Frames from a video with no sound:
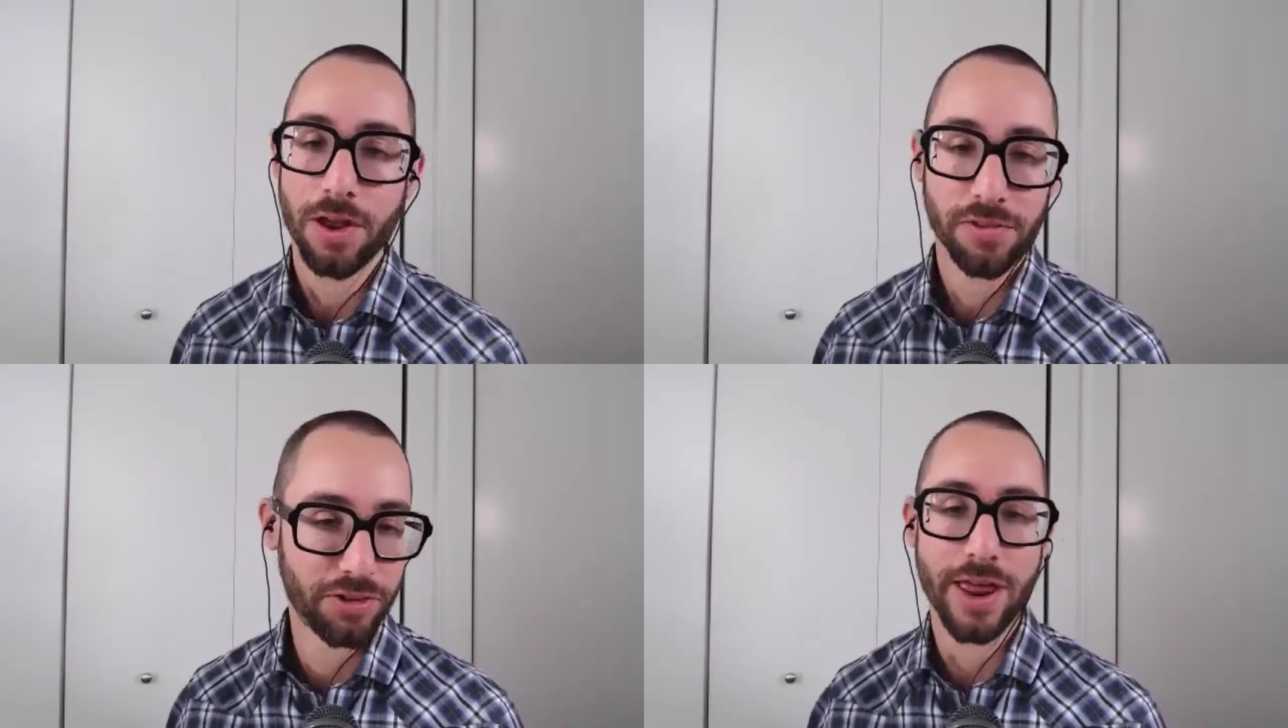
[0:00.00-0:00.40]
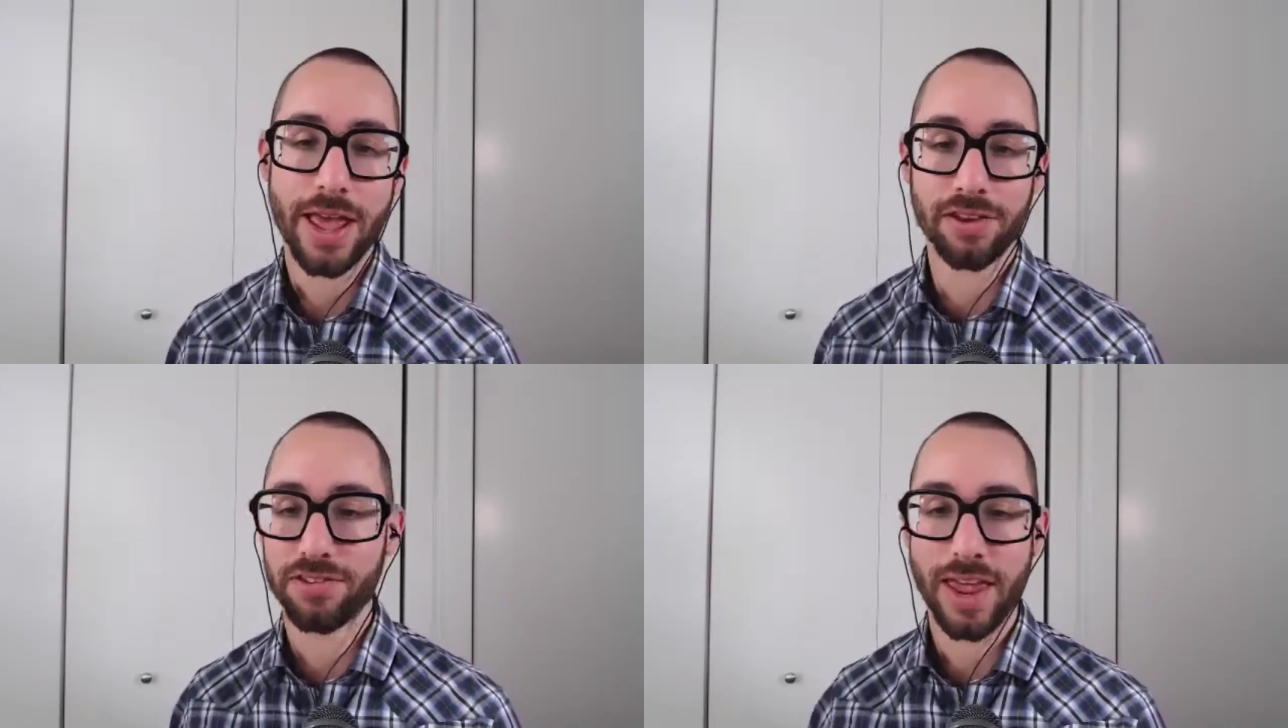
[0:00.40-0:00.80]
today
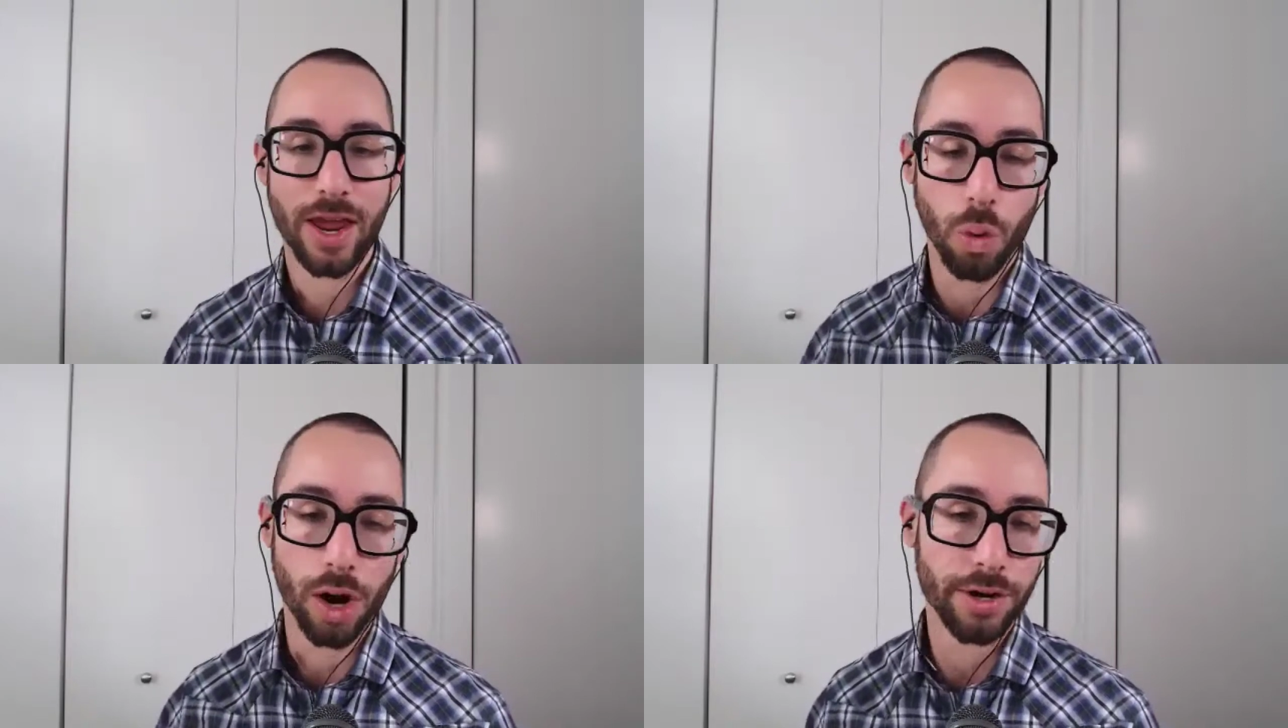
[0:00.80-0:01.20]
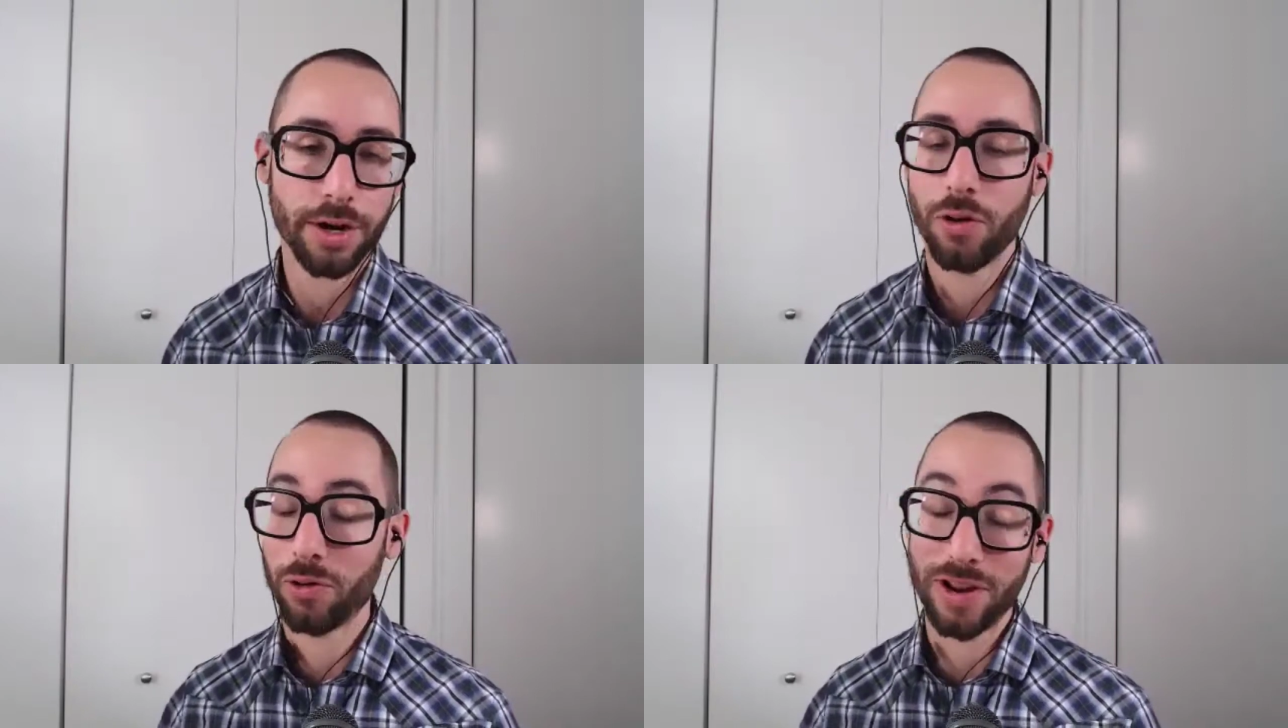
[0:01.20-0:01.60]
is day 1
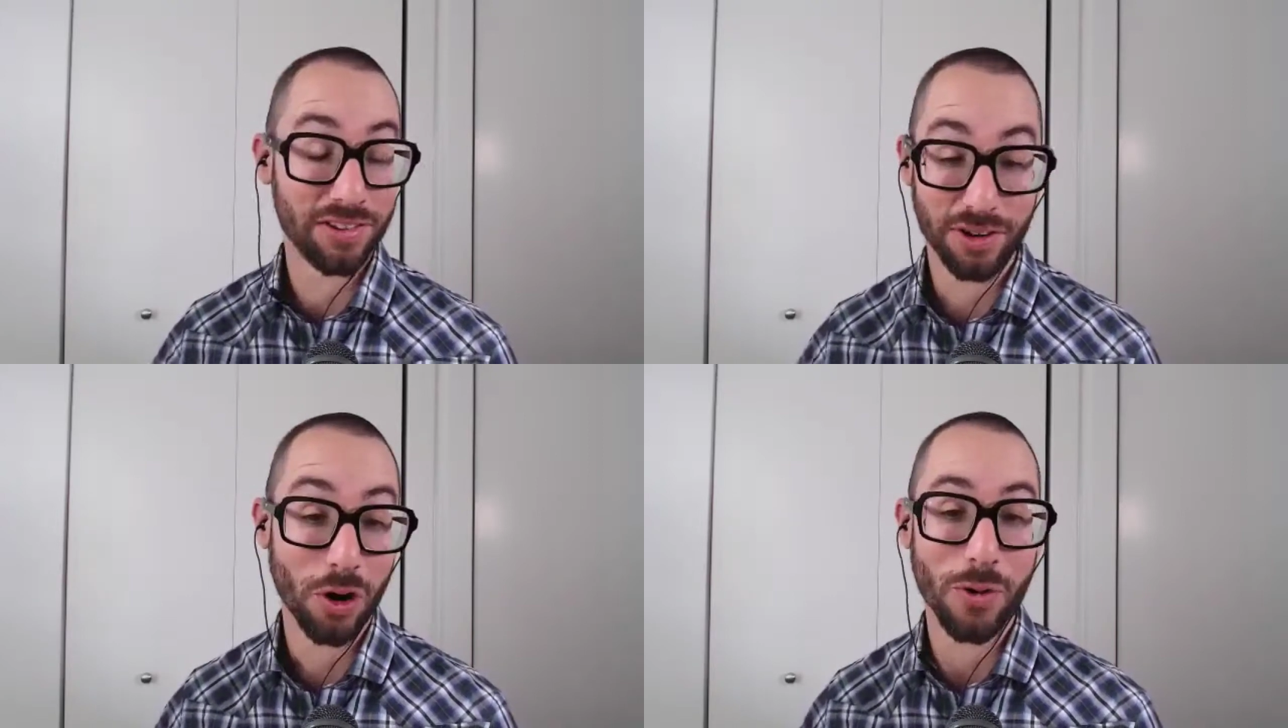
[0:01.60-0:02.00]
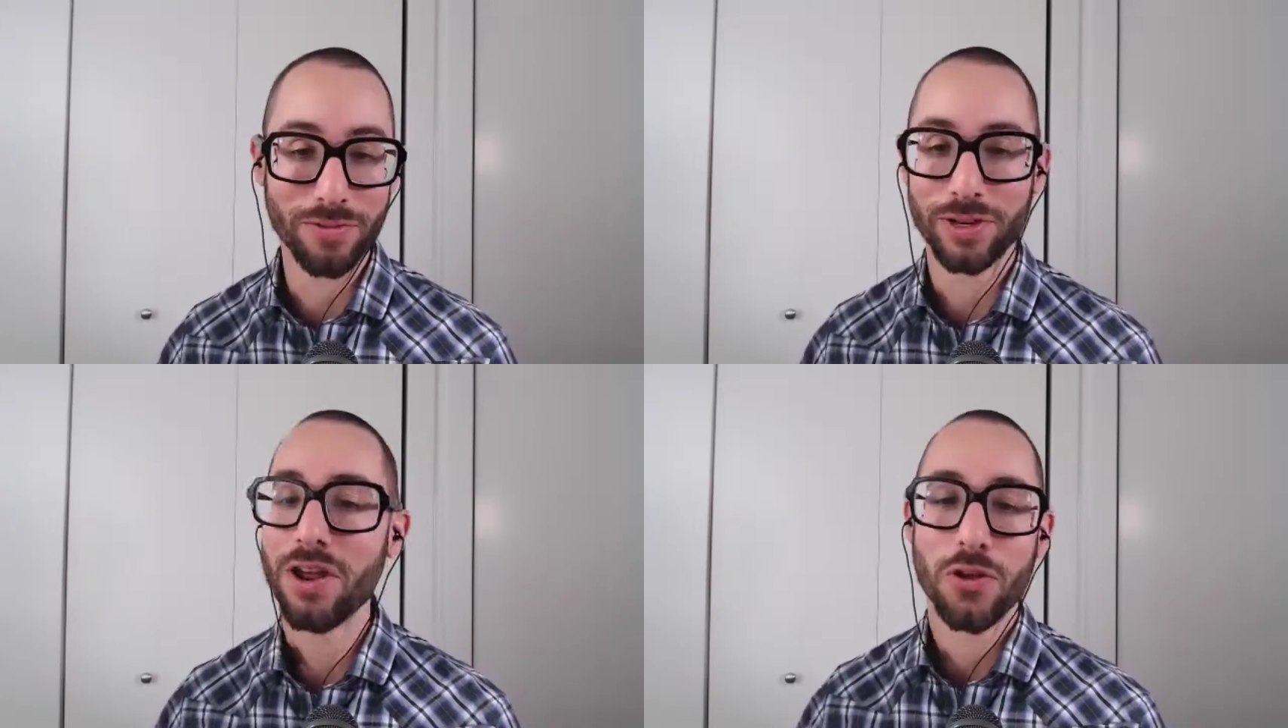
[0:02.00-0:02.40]
or day 0
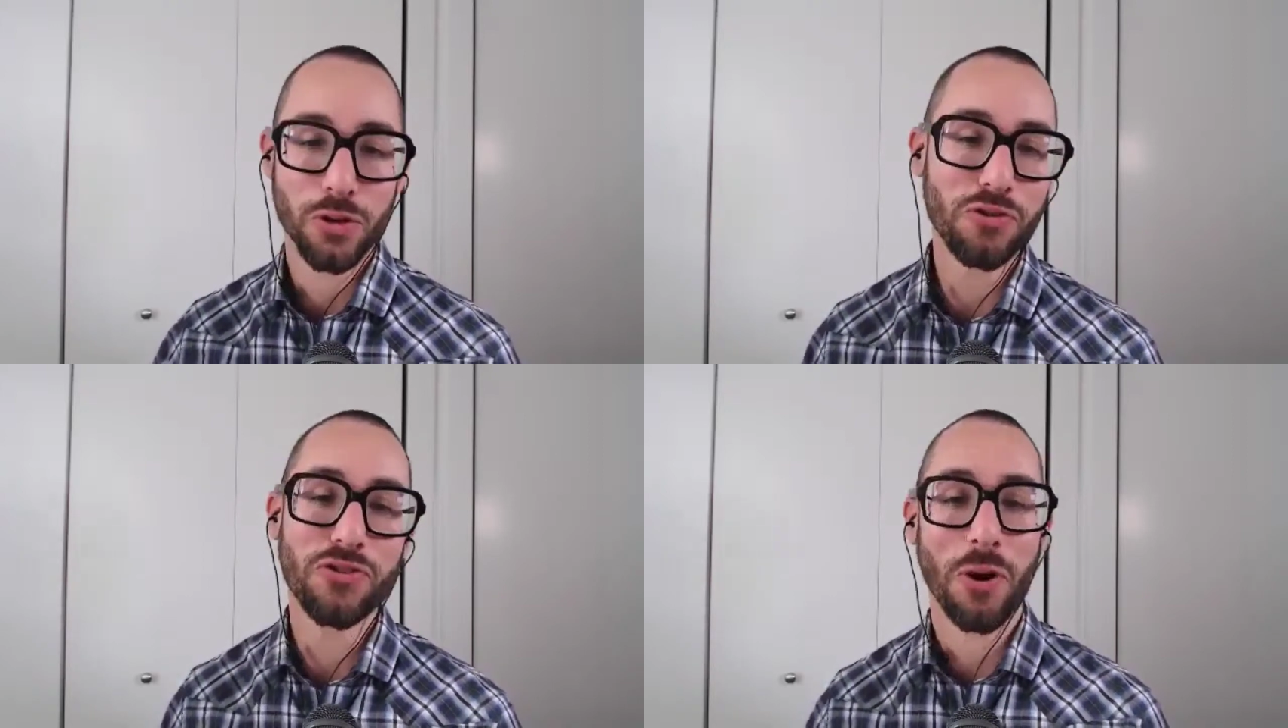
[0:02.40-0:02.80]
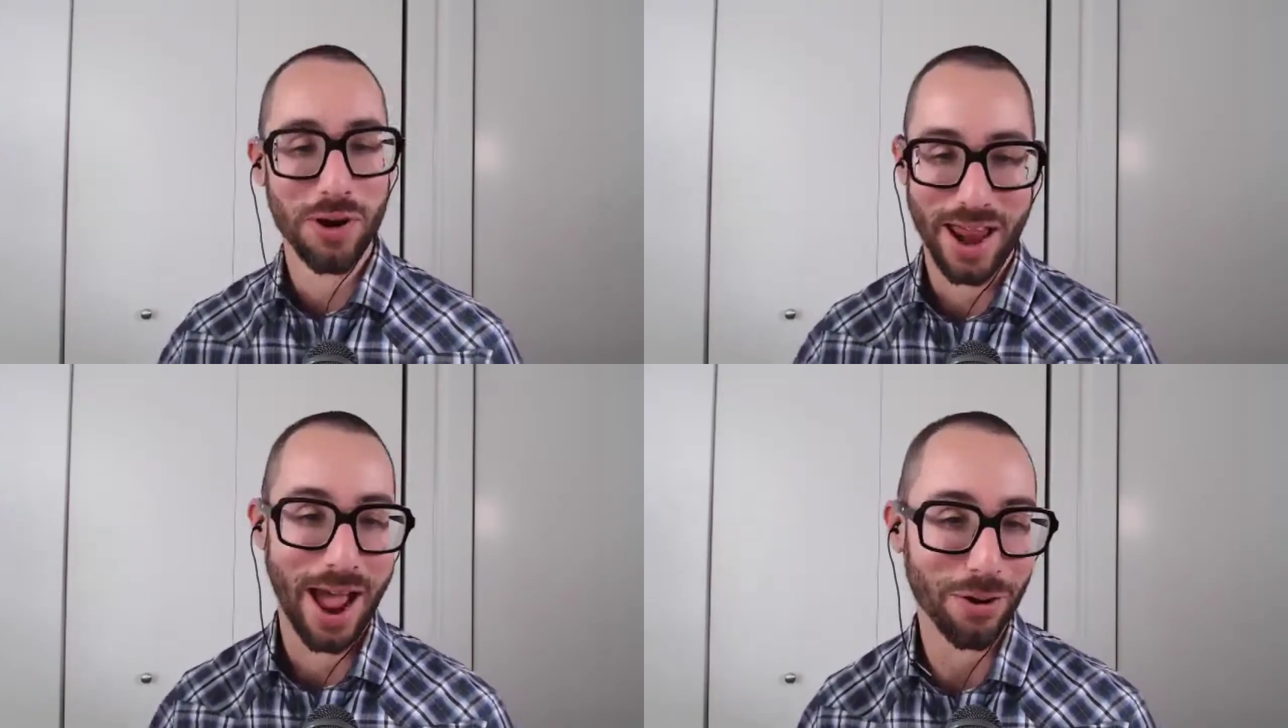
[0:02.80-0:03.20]
even, you start
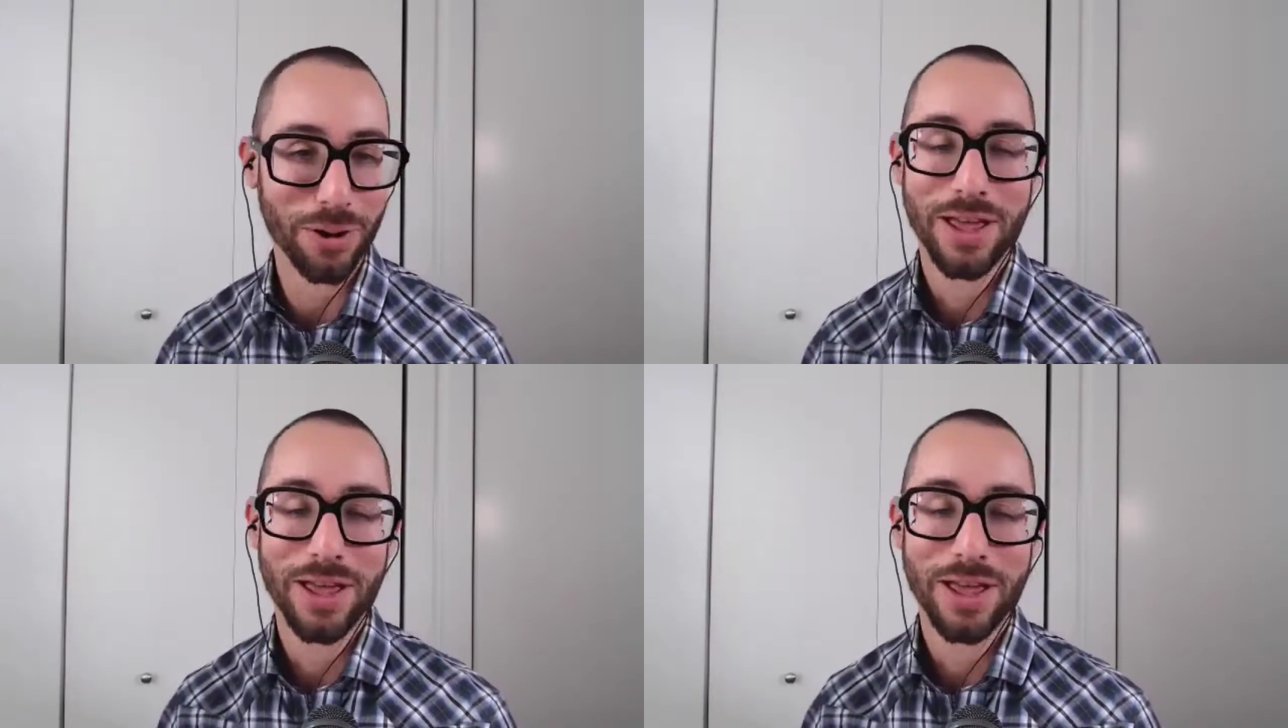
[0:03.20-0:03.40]
now.